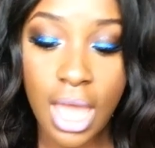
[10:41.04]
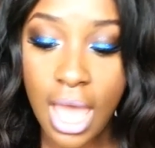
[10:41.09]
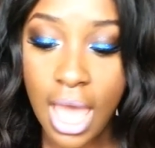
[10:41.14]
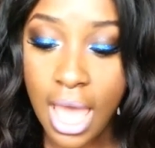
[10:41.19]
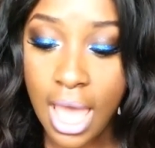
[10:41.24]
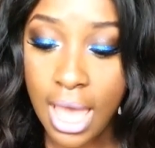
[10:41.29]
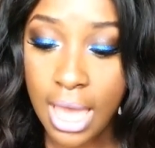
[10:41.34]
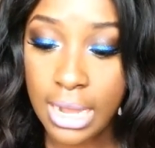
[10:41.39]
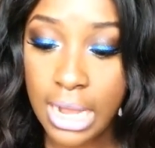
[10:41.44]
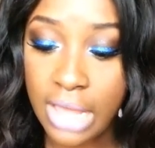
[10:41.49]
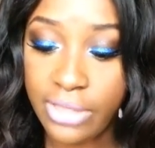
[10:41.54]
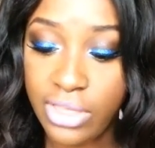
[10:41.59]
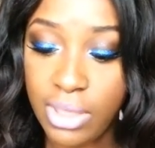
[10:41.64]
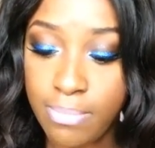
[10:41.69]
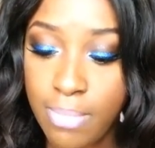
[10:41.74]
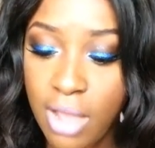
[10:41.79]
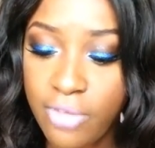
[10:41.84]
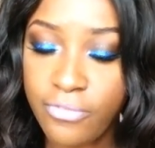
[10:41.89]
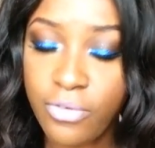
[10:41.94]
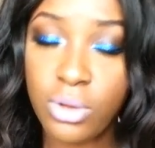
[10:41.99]
And the
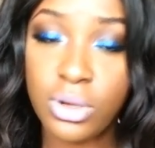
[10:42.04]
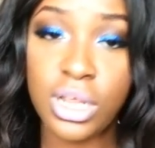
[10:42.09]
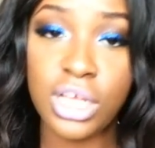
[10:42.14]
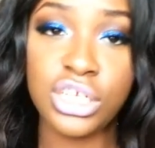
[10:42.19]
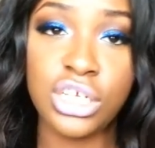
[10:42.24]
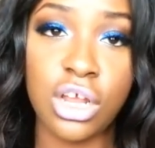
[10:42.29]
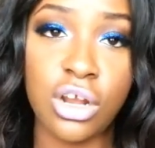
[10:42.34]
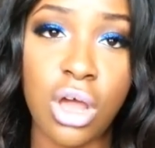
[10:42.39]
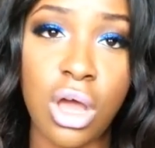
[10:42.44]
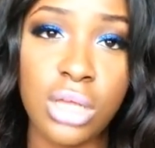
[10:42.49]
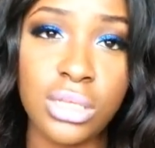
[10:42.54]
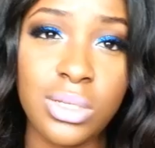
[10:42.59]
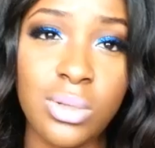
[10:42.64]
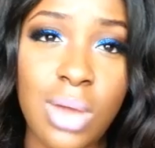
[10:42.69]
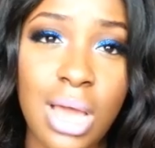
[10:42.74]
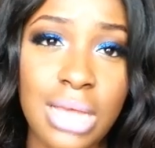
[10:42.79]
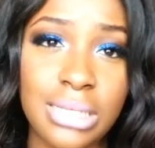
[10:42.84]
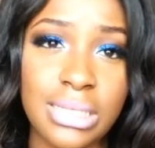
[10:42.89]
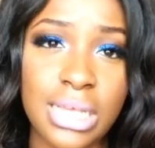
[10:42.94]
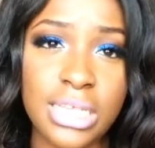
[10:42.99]
MAC foundation also
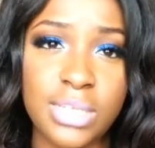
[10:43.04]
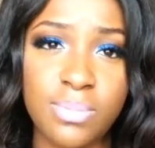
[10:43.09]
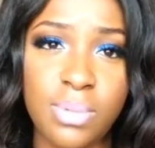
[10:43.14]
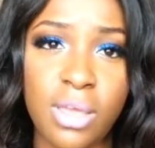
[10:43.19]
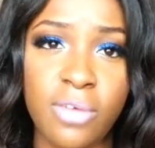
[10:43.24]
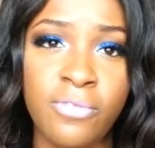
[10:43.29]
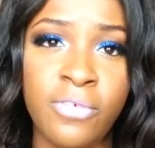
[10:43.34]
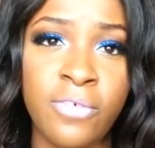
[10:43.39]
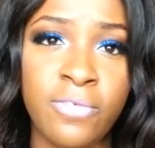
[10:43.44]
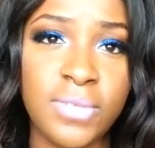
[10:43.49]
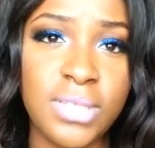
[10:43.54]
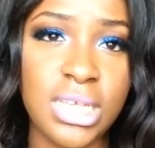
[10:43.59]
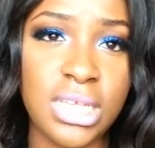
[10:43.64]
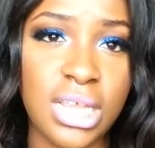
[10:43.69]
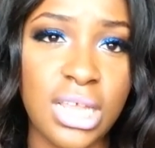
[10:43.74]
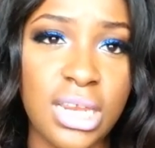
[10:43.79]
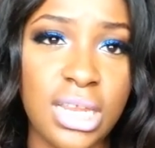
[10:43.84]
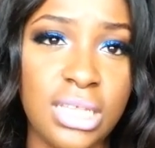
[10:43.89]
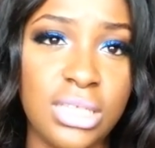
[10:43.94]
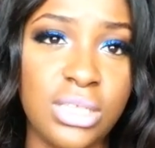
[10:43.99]
has SPF 15
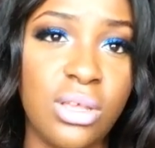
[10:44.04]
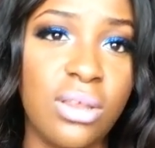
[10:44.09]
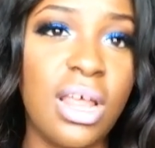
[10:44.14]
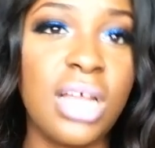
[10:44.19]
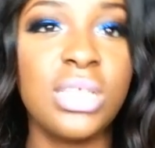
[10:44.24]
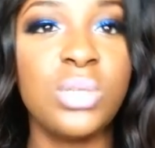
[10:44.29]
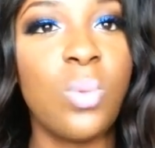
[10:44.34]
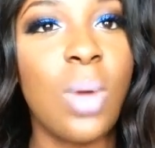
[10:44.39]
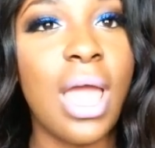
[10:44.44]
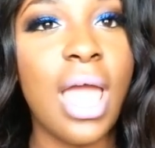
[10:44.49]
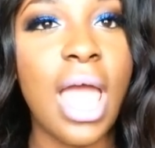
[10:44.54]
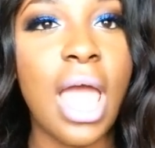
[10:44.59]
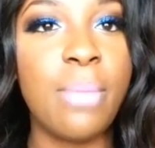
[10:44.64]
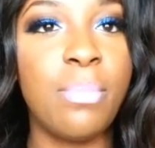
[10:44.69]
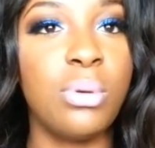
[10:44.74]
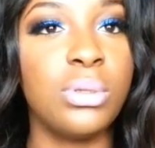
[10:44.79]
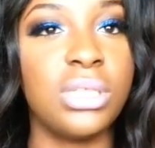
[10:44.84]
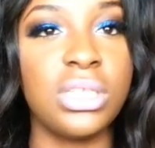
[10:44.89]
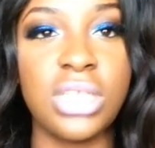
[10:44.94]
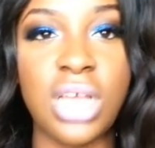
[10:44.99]
in it, so that's why I
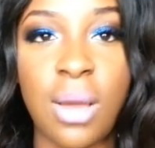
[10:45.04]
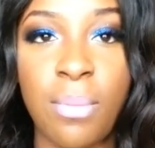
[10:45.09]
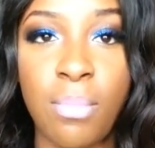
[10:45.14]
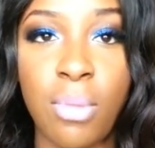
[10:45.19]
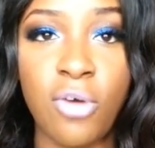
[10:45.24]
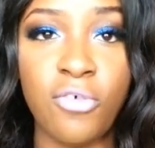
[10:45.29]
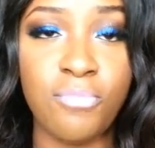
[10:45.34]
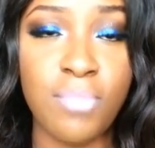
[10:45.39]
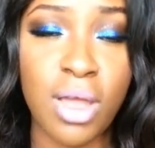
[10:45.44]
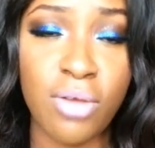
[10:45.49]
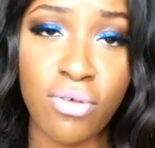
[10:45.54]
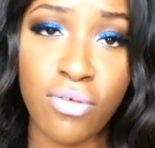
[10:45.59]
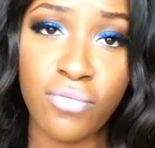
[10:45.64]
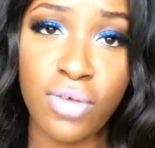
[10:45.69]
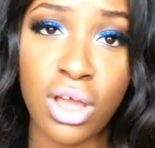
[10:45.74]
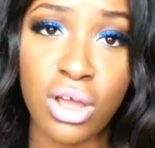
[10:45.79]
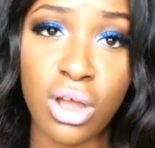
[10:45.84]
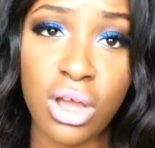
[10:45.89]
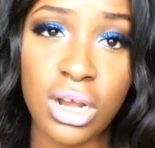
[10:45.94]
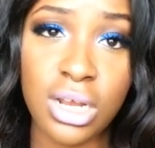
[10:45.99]
put it above my
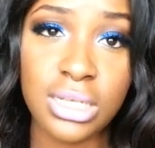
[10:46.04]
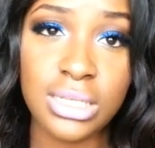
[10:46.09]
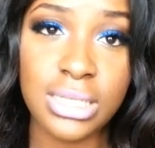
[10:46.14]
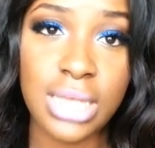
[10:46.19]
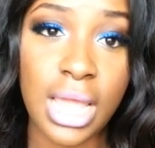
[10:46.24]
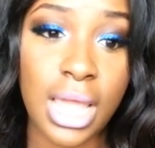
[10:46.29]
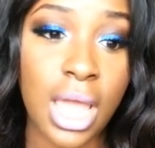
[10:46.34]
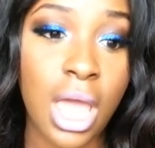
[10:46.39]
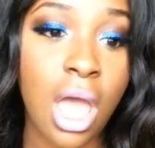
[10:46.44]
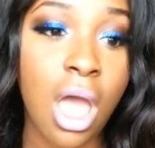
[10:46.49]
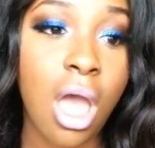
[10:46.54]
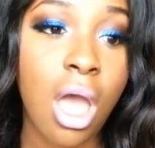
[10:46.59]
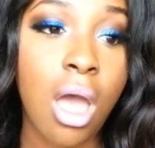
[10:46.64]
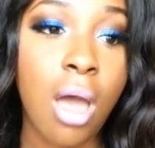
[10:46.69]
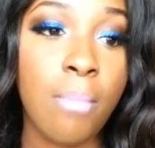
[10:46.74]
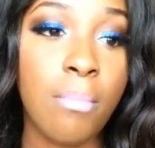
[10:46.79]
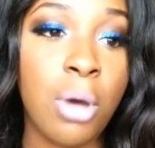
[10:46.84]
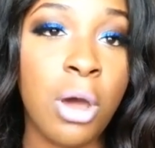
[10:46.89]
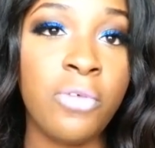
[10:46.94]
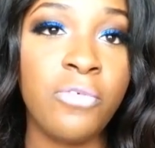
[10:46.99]
Revlon Colorstay.
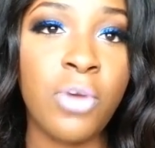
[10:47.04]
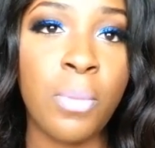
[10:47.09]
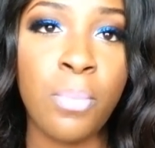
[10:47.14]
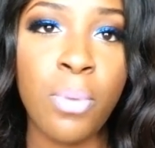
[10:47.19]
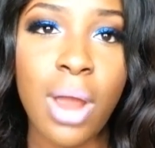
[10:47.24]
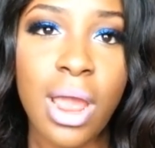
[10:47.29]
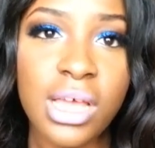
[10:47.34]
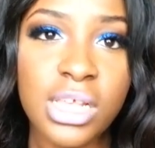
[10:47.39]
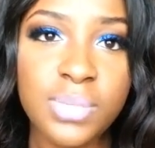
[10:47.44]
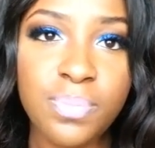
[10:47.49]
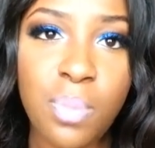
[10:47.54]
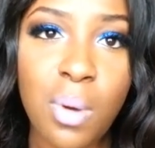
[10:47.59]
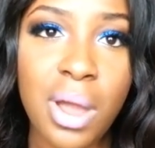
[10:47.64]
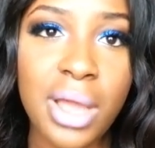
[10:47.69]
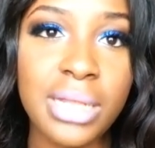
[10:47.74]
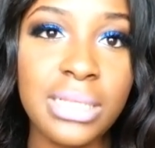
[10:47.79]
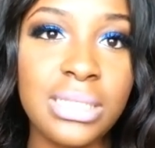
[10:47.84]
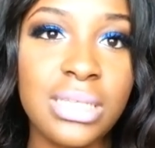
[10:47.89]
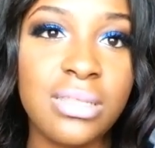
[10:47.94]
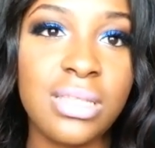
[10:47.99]
But for price
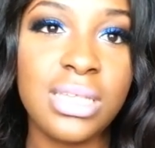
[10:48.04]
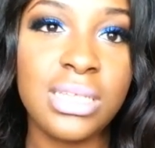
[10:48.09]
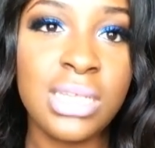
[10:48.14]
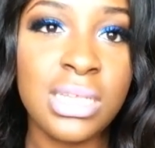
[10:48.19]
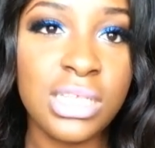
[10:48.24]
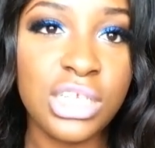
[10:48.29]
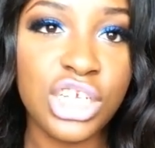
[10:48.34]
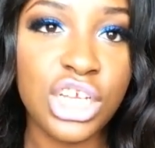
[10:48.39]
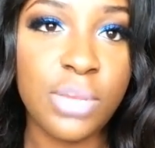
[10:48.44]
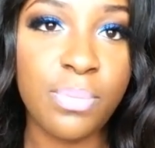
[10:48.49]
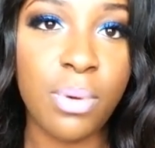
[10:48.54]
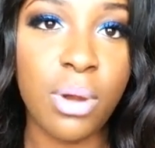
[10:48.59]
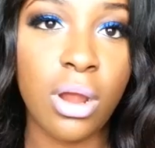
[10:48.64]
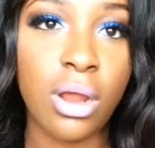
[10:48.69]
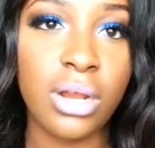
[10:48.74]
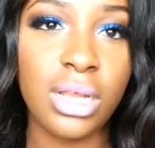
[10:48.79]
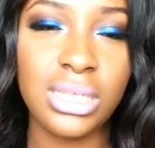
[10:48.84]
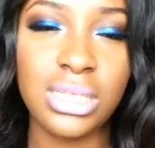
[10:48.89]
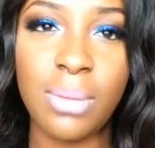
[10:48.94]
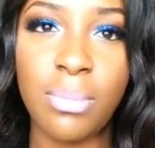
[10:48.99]
point, this is
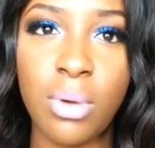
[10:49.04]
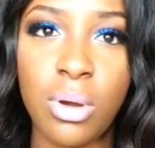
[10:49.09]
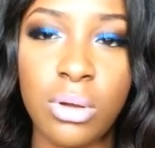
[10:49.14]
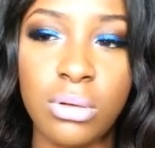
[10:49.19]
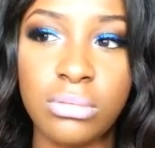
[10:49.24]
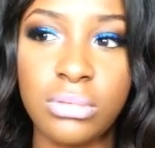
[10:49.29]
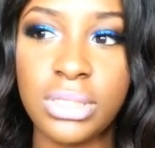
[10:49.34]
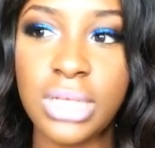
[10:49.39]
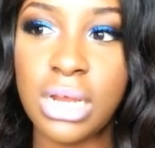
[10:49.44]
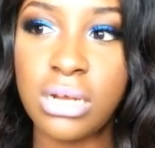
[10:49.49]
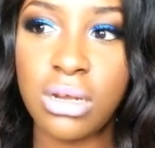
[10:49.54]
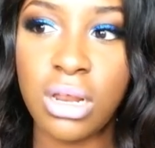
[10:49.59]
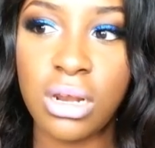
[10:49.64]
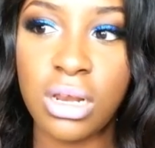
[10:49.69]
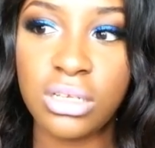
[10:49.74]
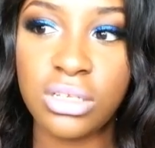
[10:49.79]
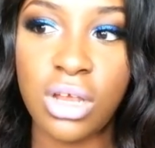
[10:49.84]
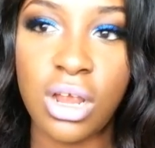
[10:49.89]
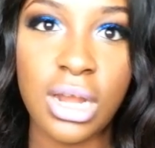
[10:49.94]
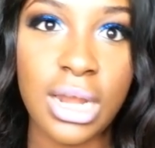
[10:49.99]
cheaper. This is about $10
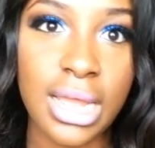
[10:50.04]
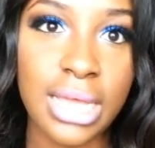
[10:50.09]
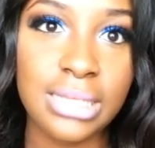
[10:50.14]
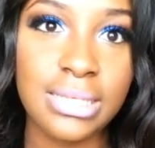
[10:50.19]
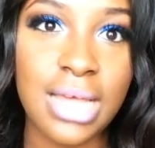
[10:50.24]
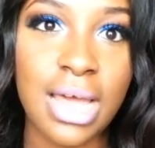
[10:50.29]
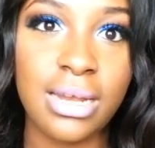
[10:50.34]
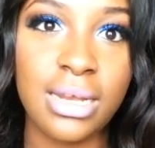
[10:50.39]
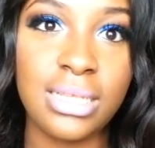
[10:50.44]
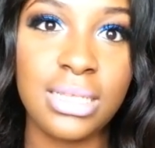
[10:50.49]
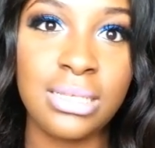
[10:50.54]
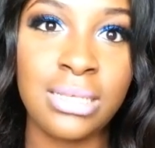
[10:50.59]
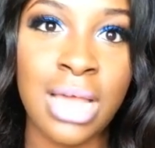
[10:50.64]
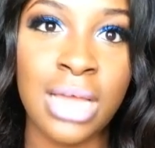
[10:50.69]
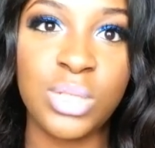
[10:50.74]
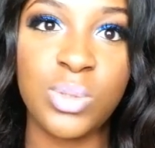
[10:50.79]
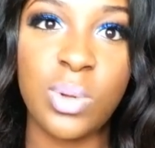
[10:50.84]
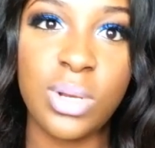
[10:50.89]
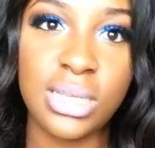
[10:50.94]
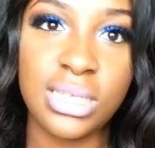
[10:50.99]
or less, and this is
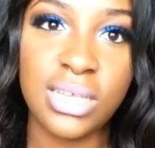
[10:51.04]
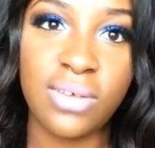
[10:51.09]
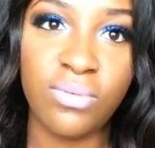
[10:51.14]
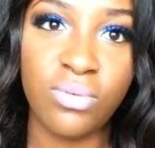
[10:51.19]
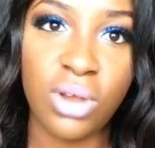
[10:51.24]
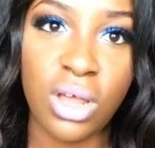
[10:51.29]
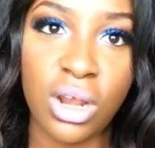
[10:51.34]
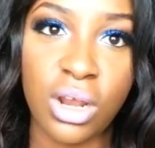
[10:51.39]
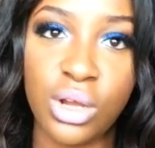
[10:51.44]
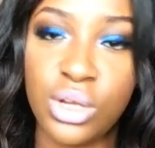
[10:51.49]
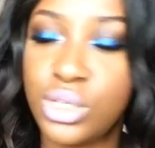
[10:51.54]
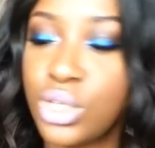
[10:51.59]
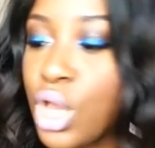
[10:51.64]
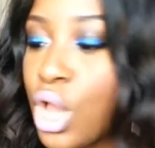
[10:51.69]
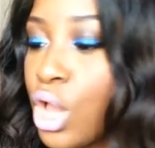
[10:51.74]
like $27.